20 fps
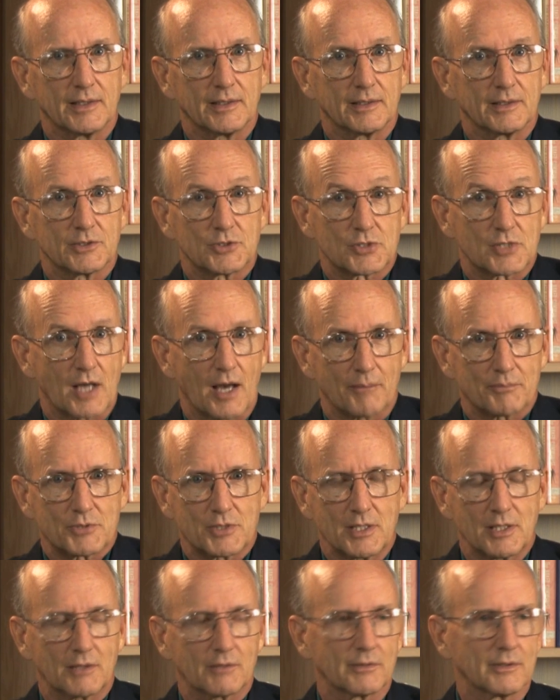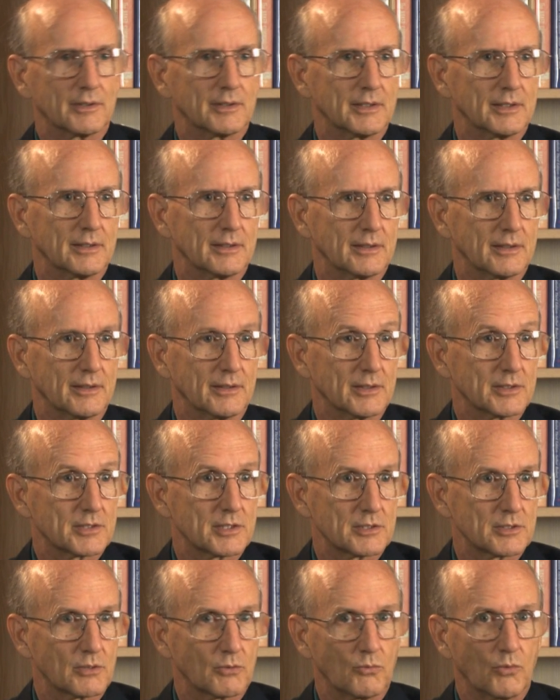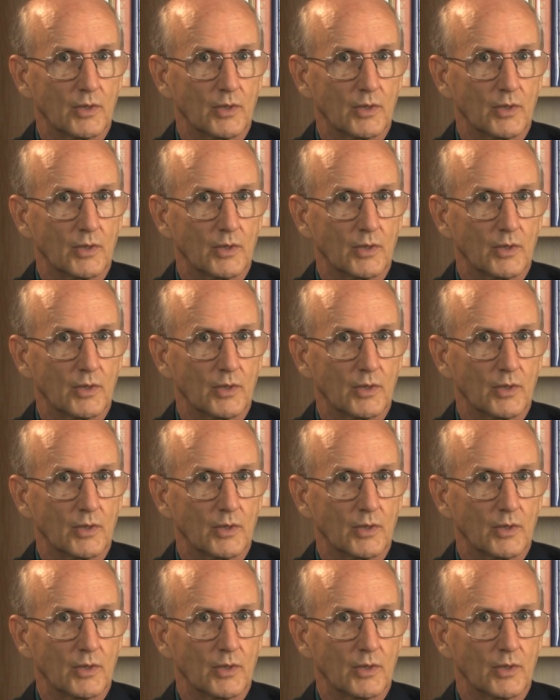and it's top secret, and this is a